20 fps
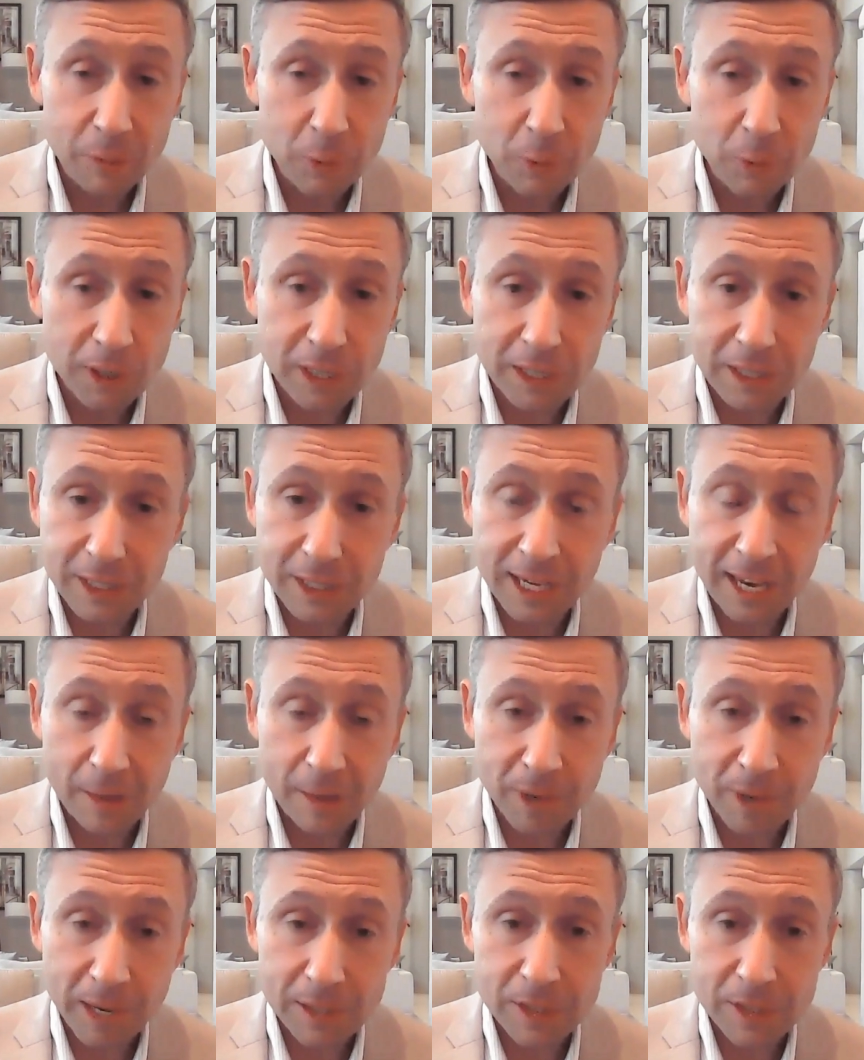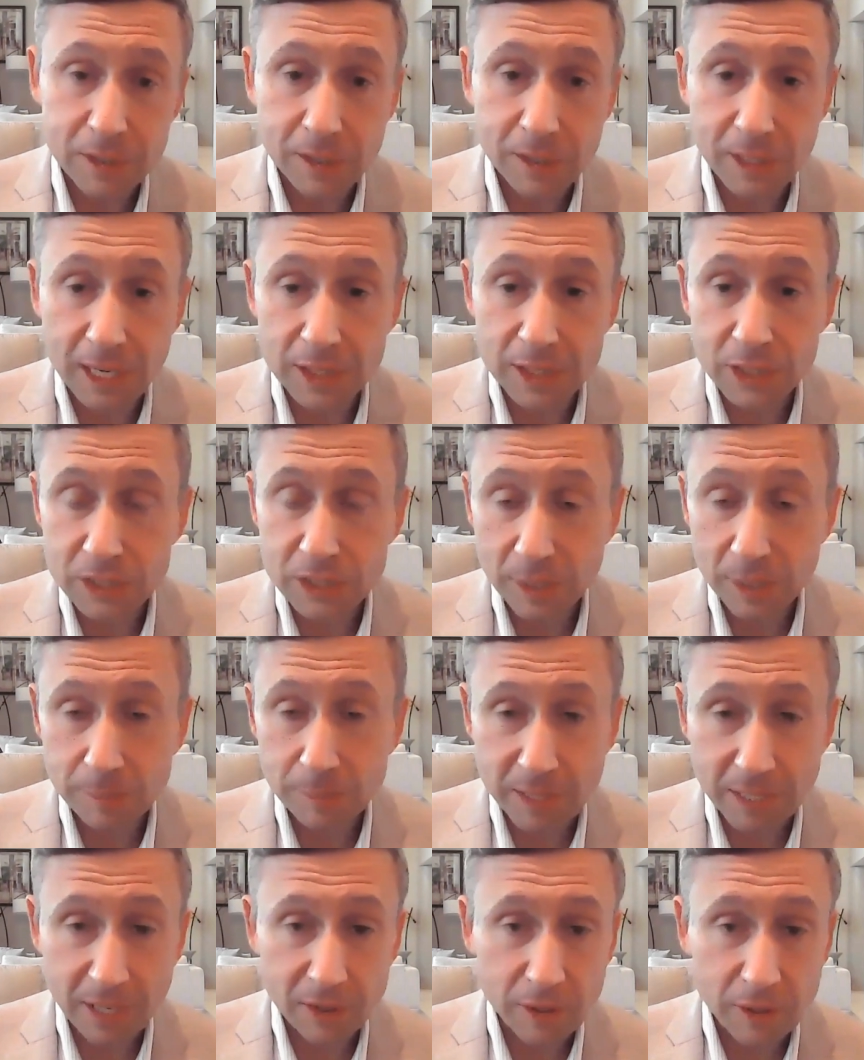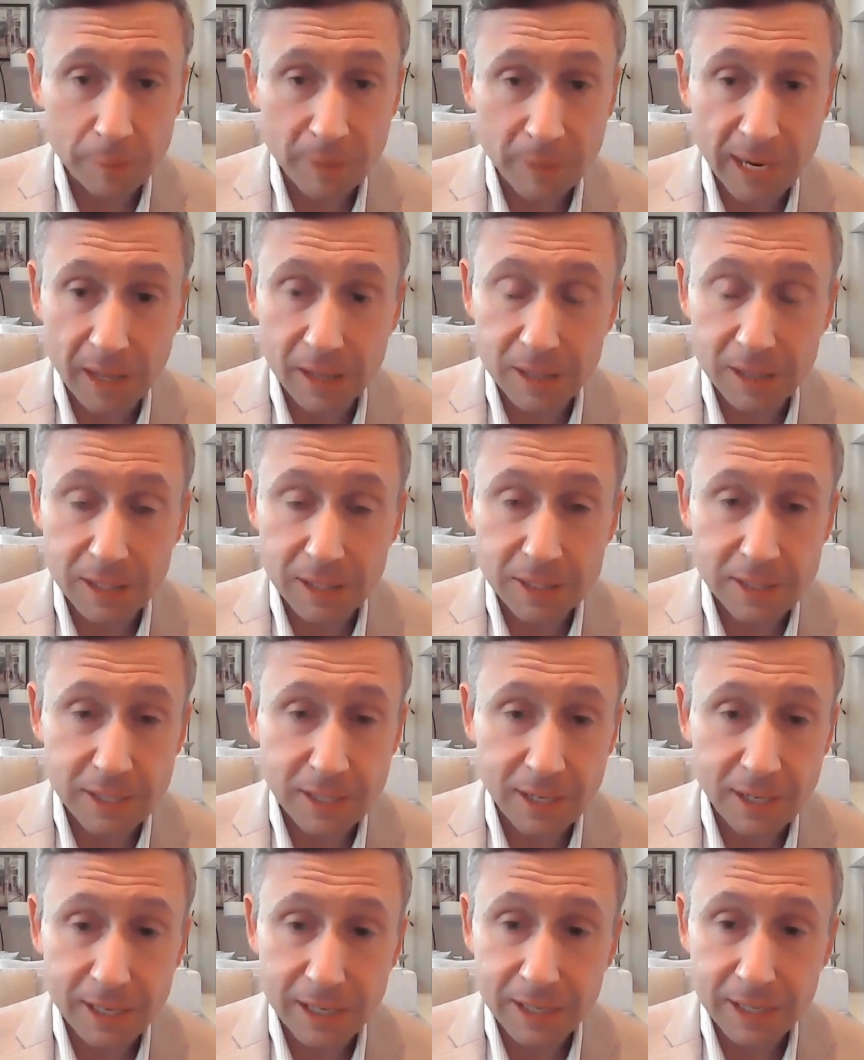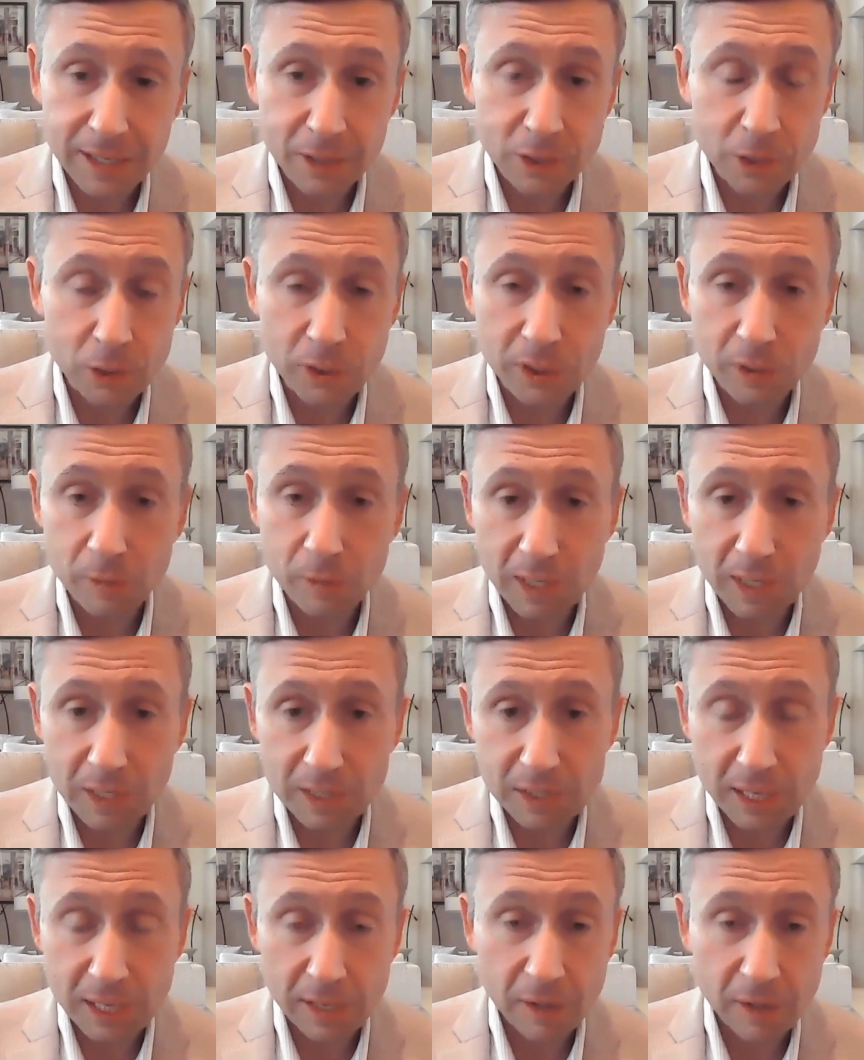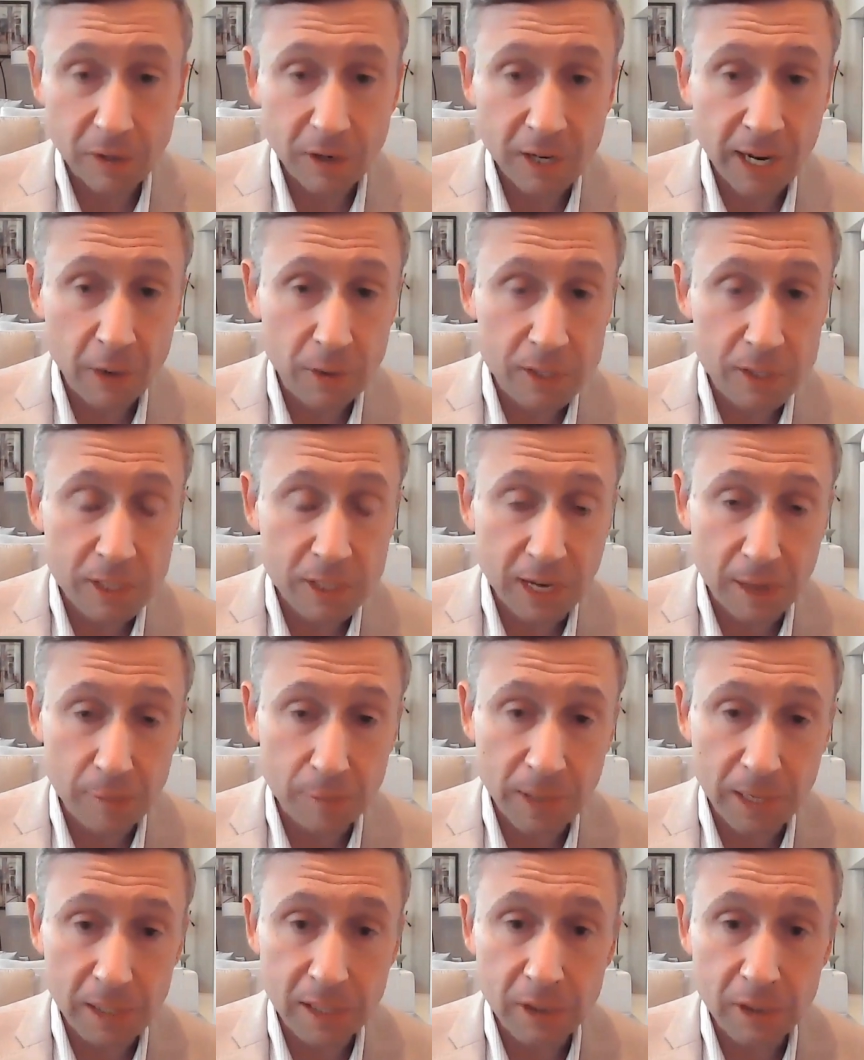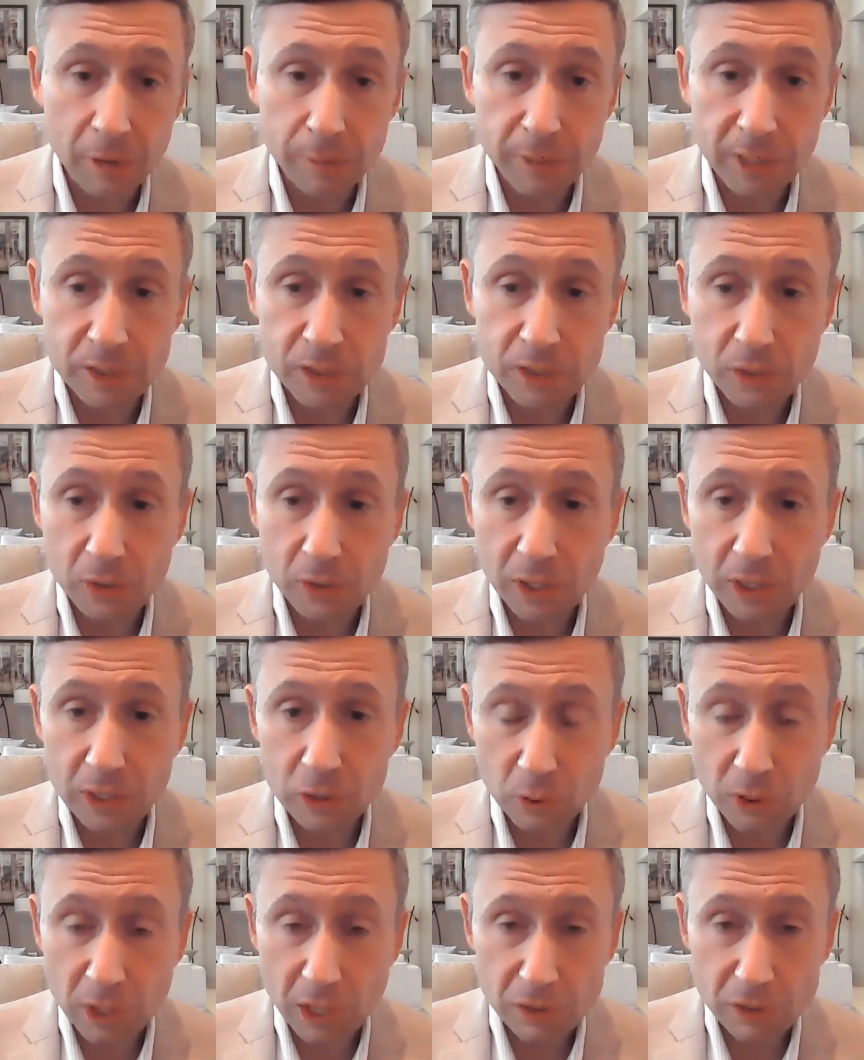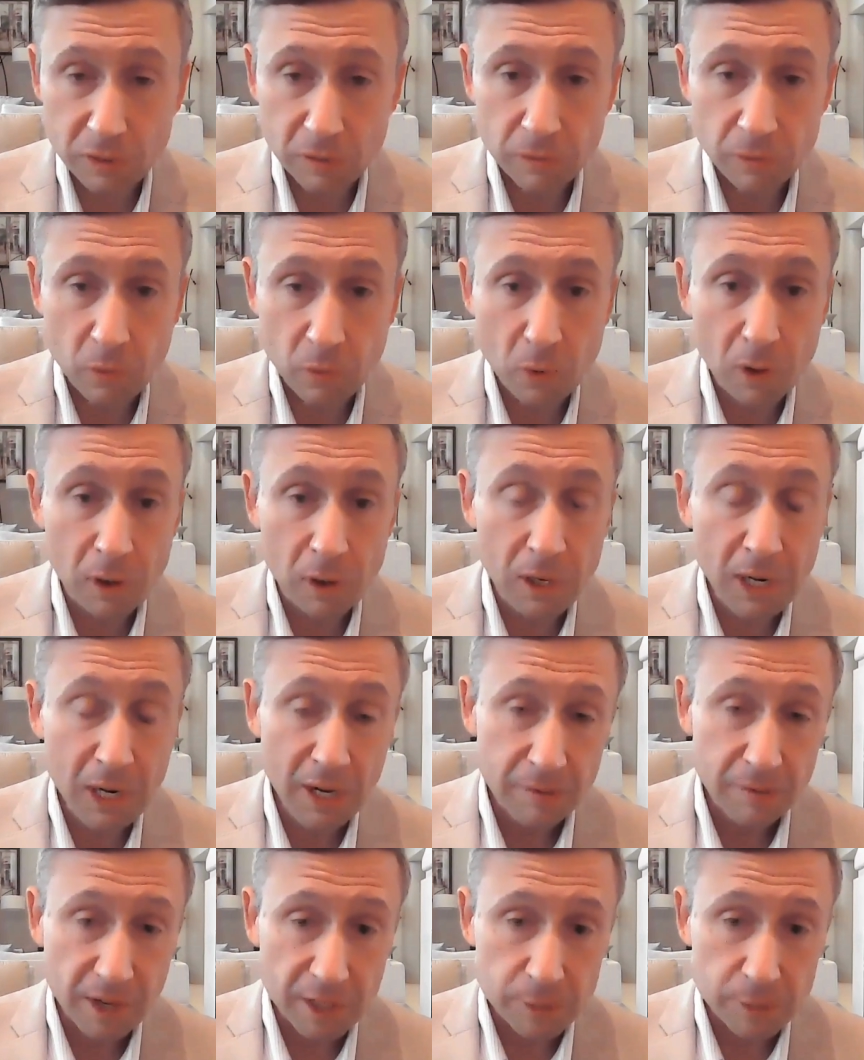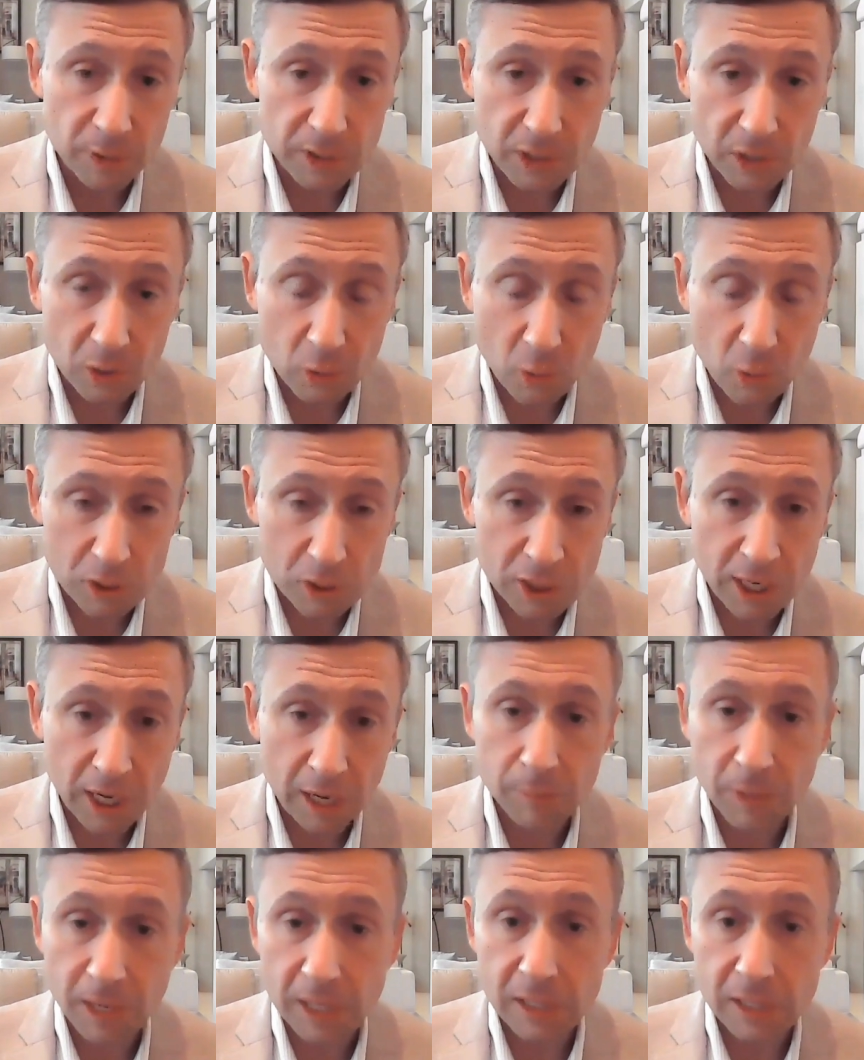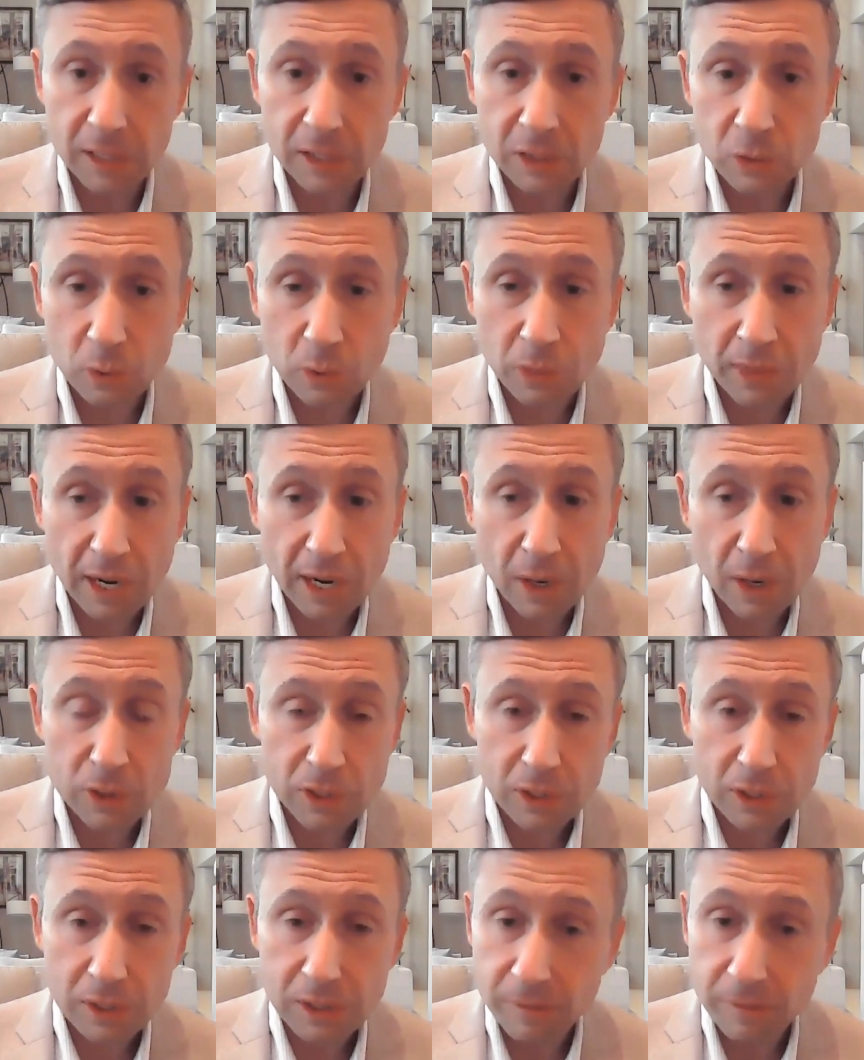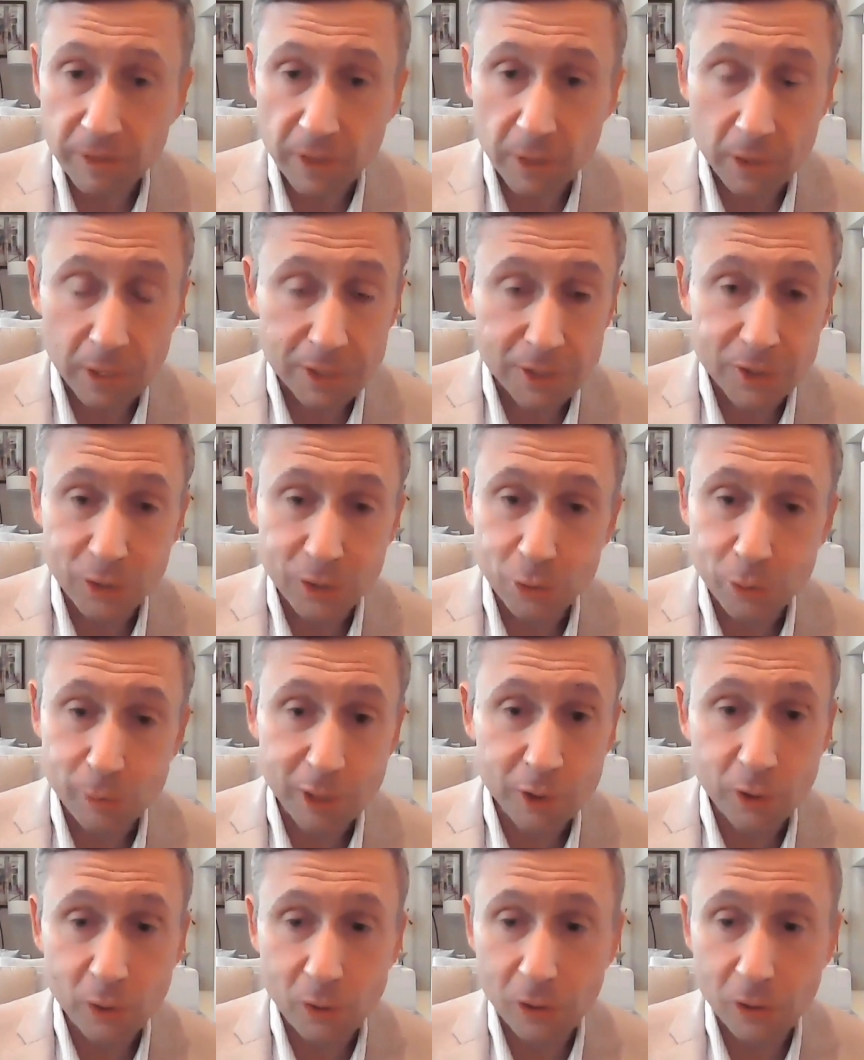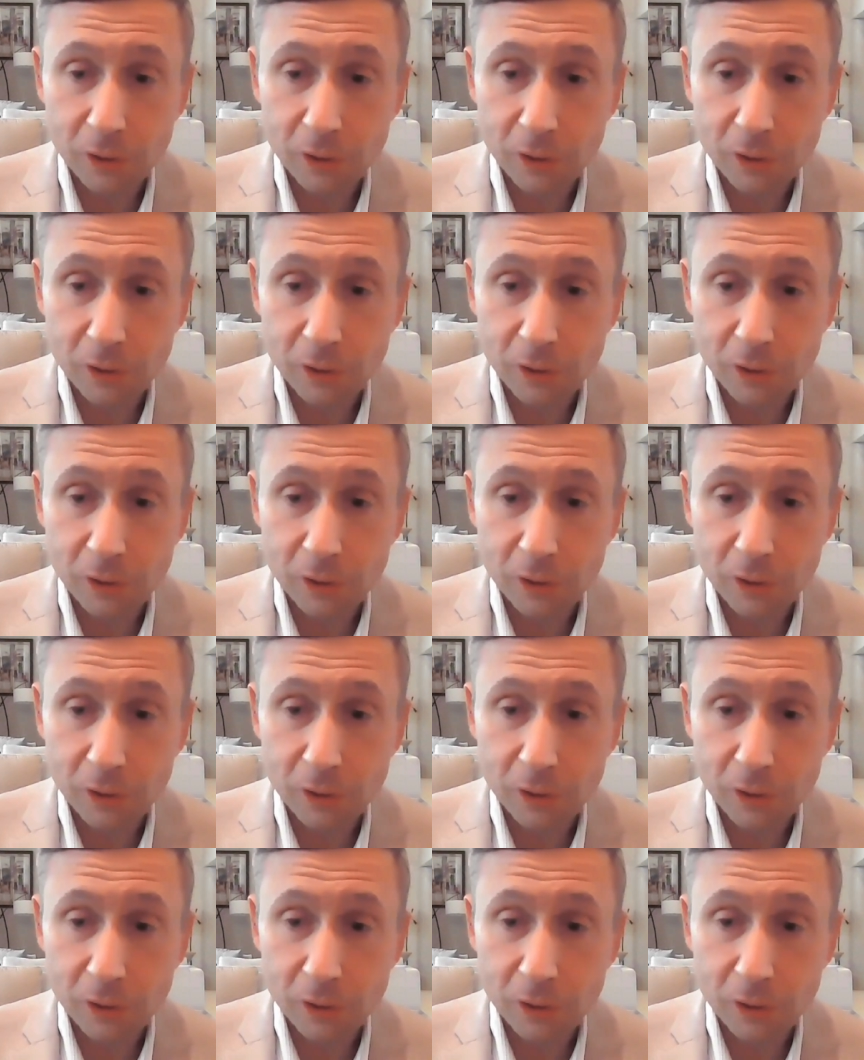working campaigns and elections up and down the ballot, including running Senator Kerry's campaign here in Minnesota in 2004, Vice President Gore's campaign in 2000, various gubernatorial,